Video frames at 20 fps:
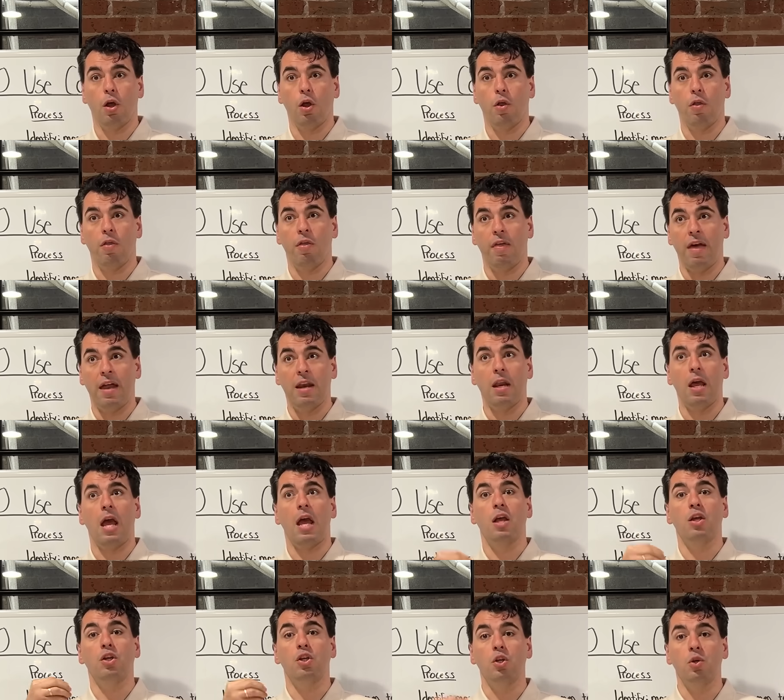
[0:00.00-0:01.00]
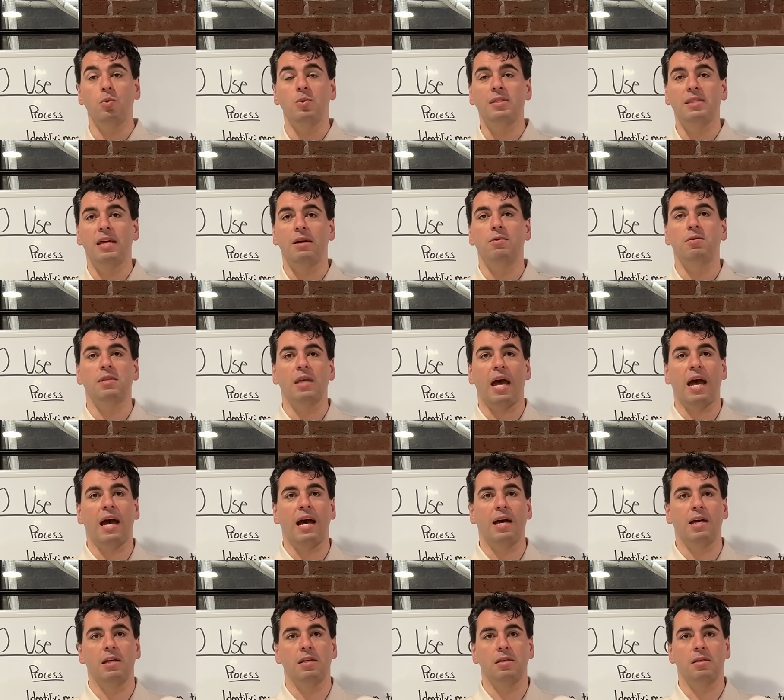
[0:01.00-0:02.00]
then use those
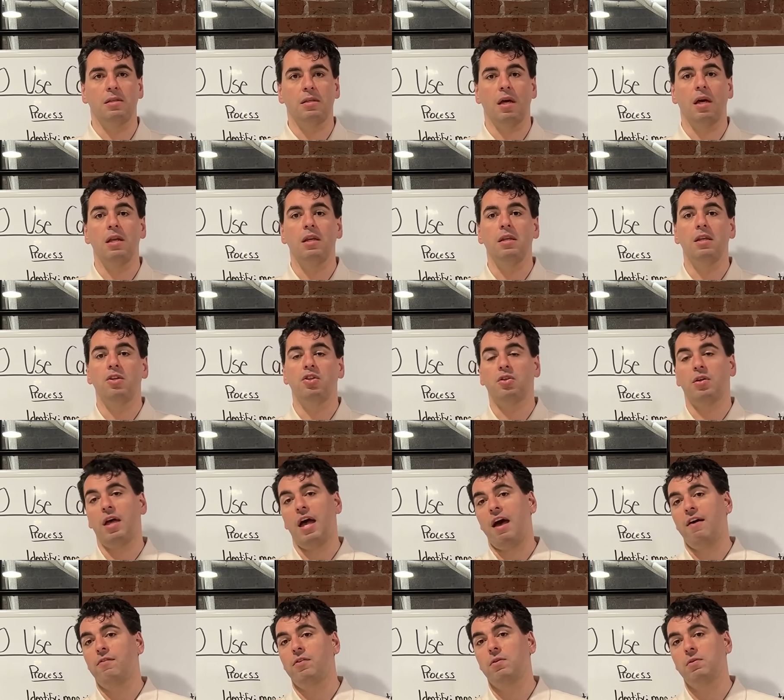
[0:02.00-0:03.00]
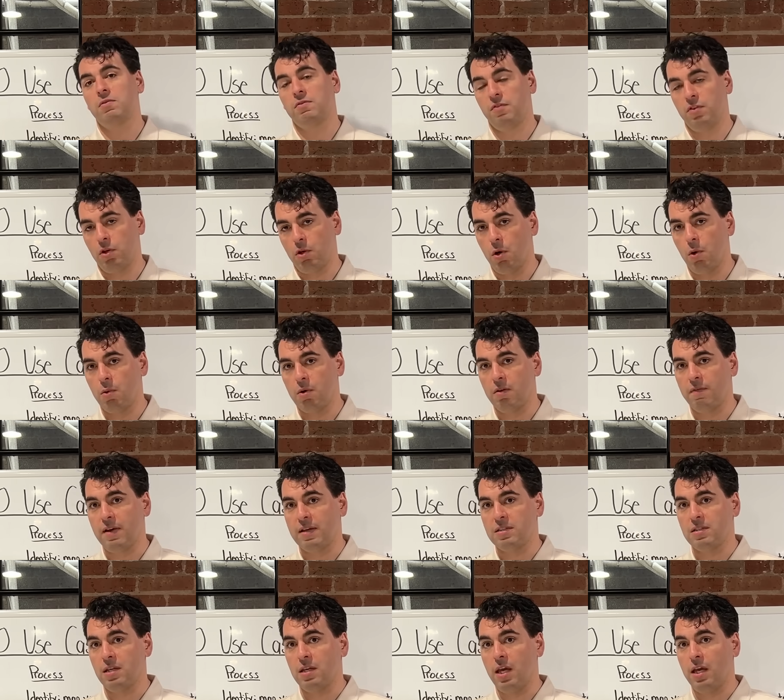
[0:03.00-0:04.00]
as initial avenues for your own
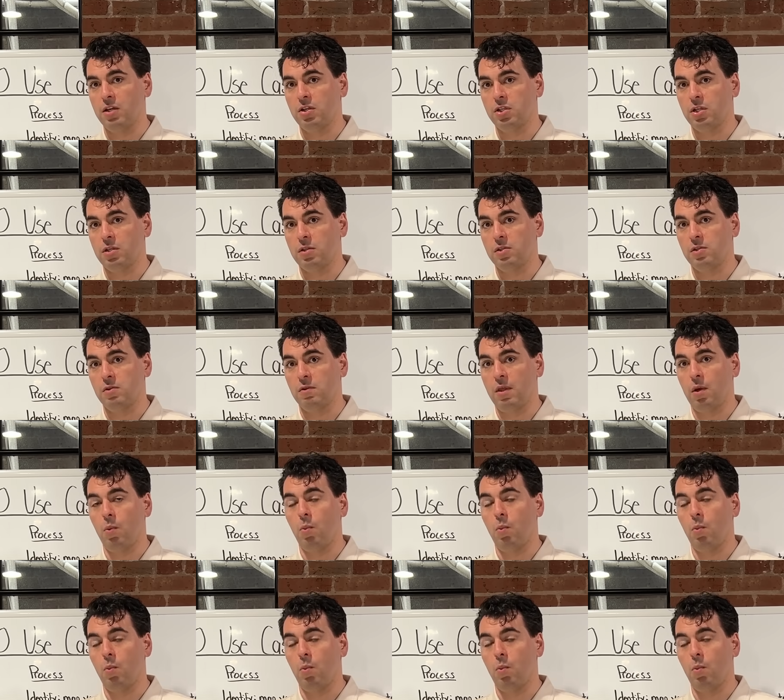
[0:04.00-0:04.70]
investigation so that